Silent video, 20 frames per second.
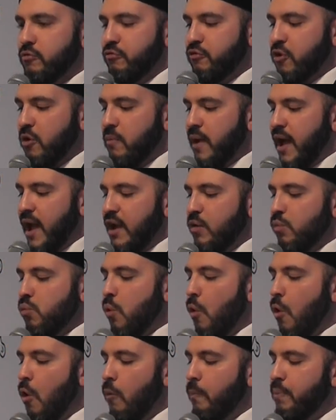from a
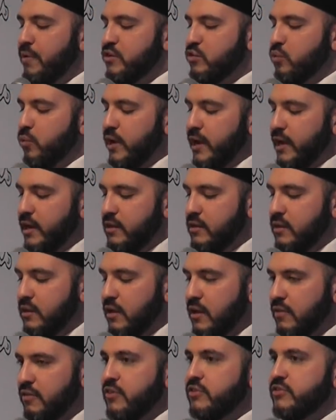war
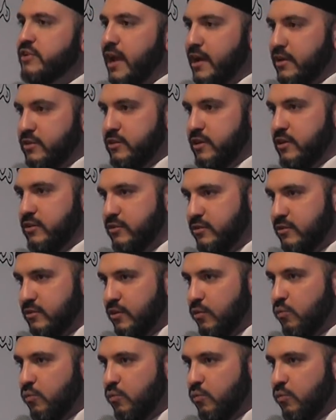between the sexes,